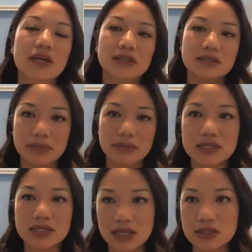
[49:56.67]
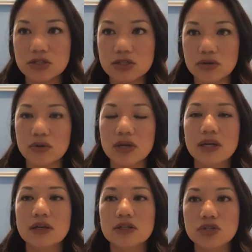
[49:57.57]
Does it make sense to
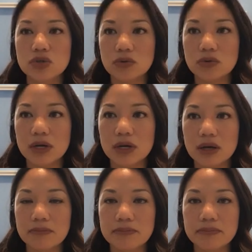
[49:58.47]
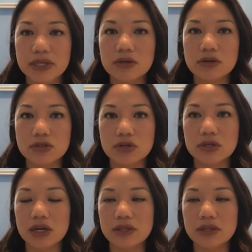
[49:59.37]
be your attorney on